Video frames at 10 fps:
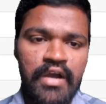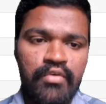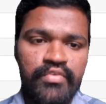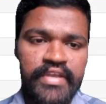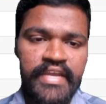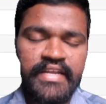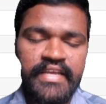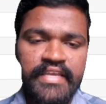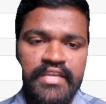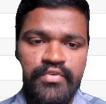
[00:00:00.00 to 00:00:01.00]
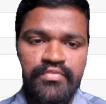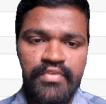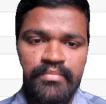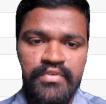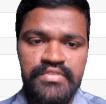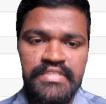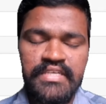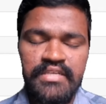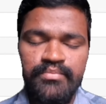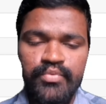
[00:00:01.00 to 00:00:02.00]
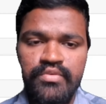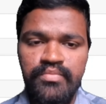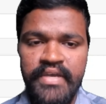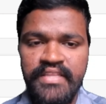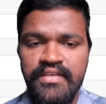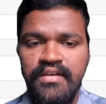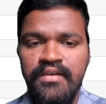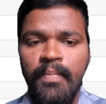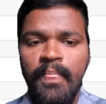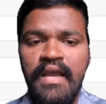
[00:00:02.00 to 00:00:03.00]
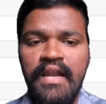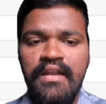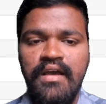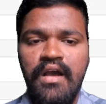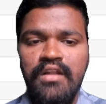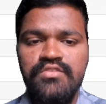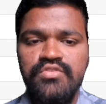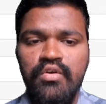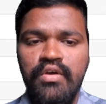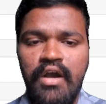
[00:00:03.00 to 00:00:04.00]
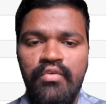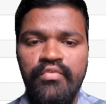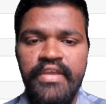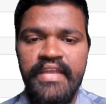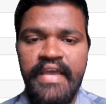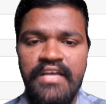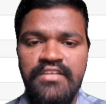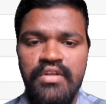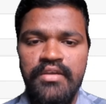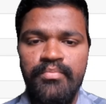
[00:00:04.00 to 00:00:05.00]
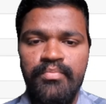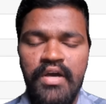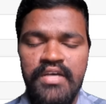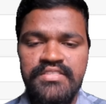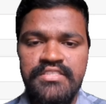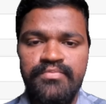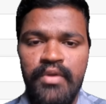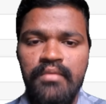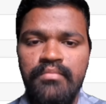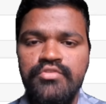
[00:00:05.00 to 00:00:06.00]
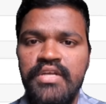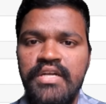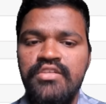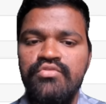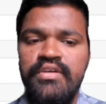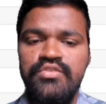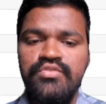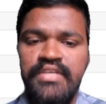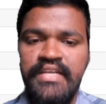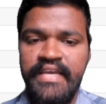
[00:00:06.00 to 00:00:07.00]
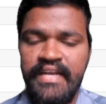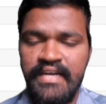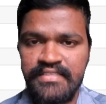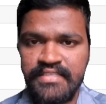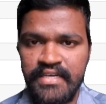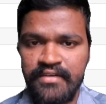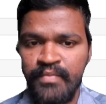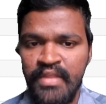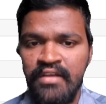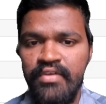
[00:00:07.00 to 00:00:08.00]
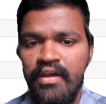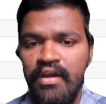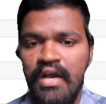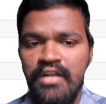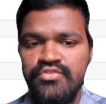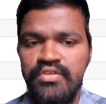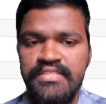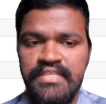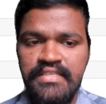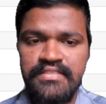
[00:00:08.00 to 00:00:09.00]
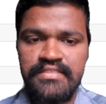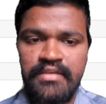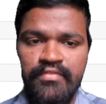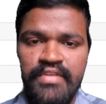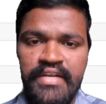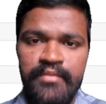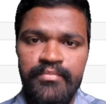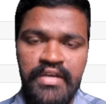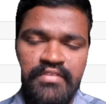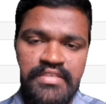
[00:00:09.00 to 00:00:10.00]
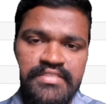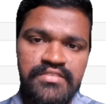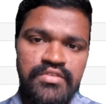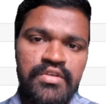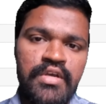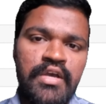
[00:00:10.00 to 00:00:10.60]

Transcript: how we can take input from using input method, and also how we can actually pass this prompt so that user can understand. We have also discussed some of the type conversions